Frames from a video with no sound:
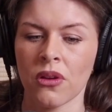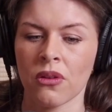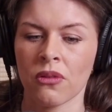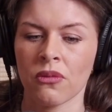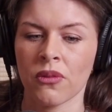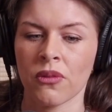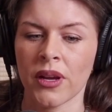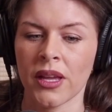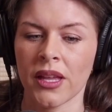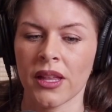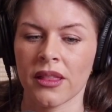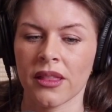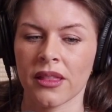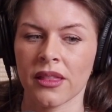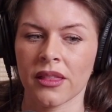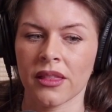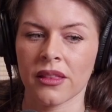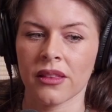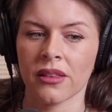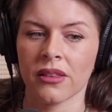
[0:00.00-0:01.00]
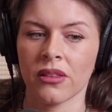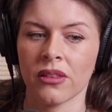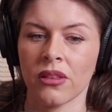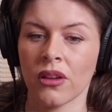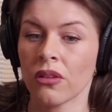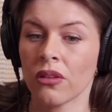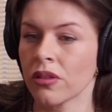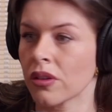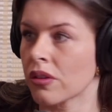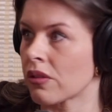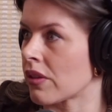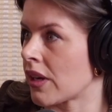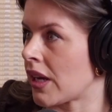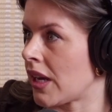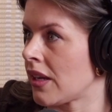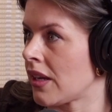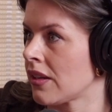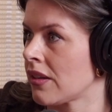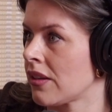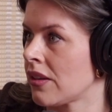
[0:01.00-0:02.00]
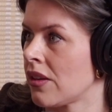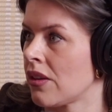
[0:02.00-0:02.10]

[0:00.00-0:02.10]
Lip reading: with no degree,